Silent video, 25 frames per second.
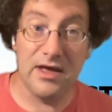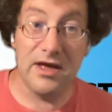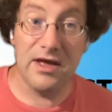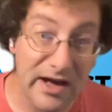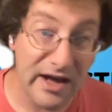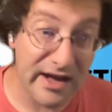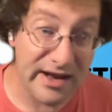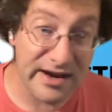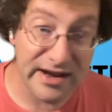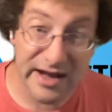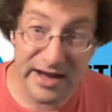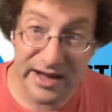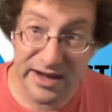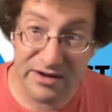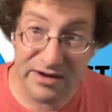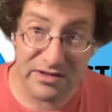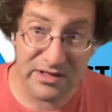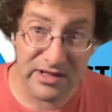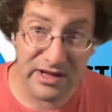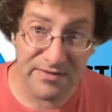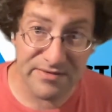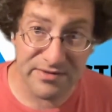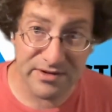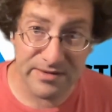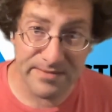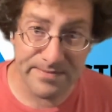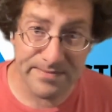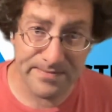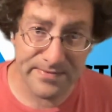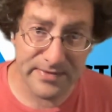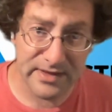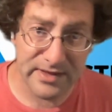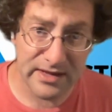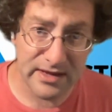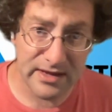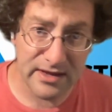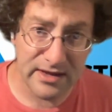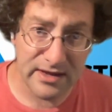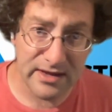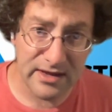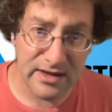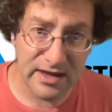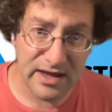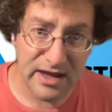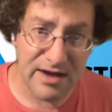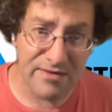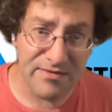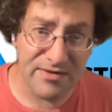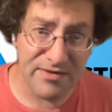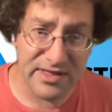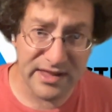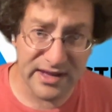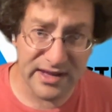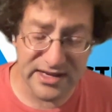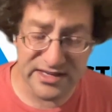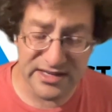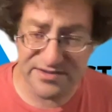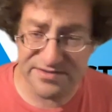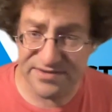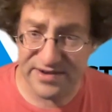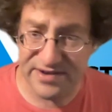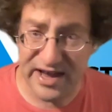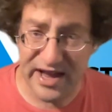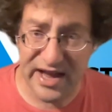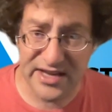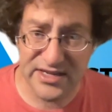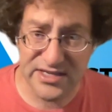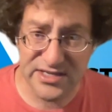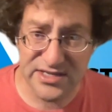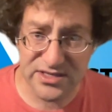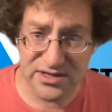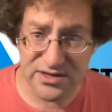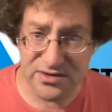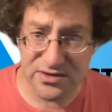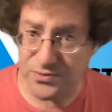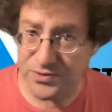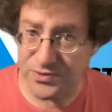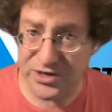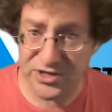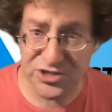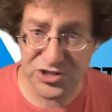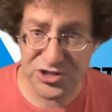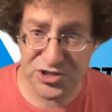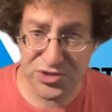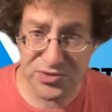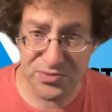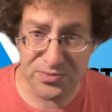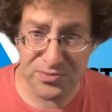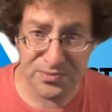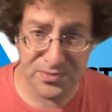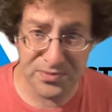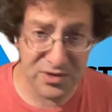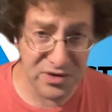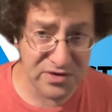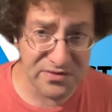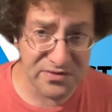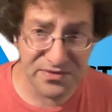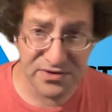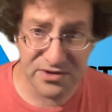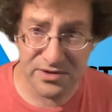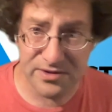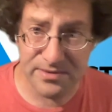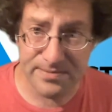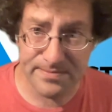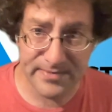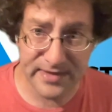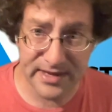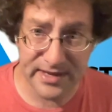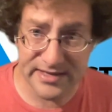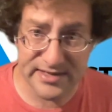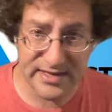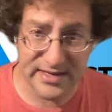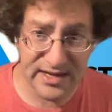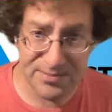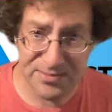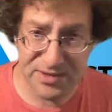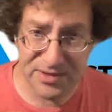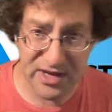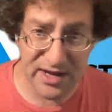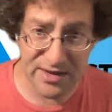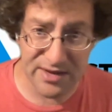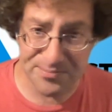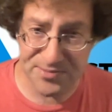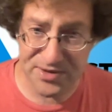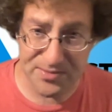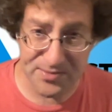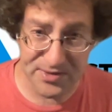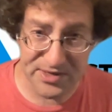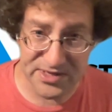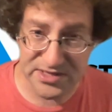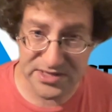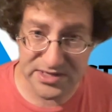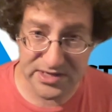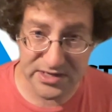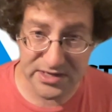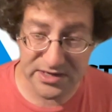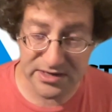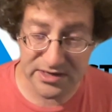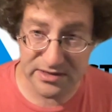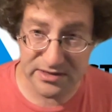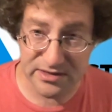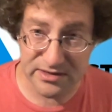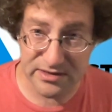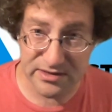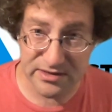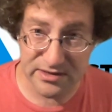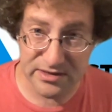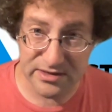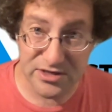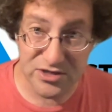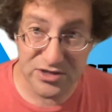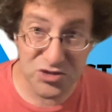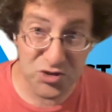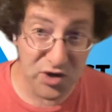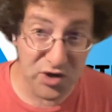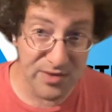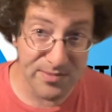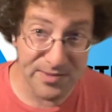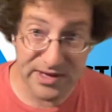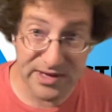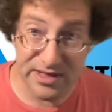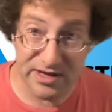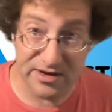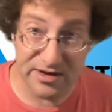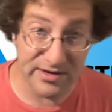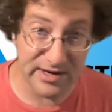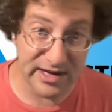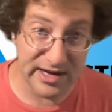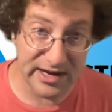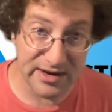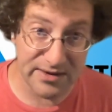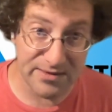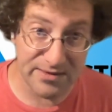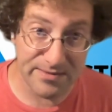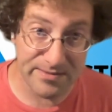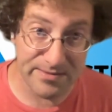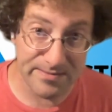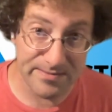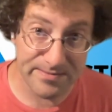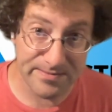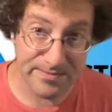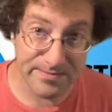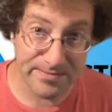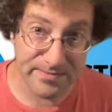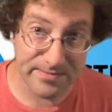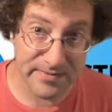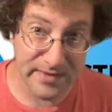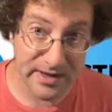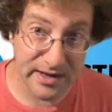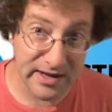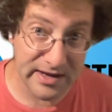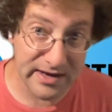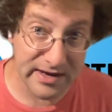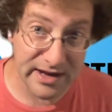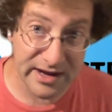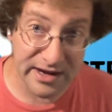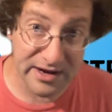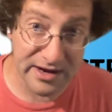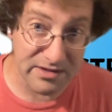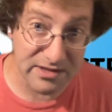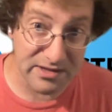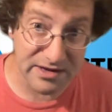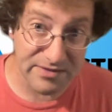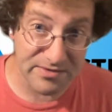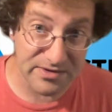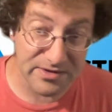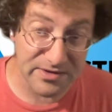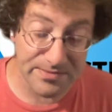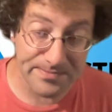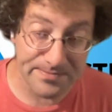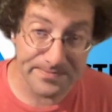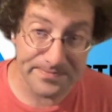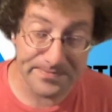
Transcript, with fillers: On a higher level, everything is vast, rich, beautiful, and deeply optimistic. Join me there now on a higher level.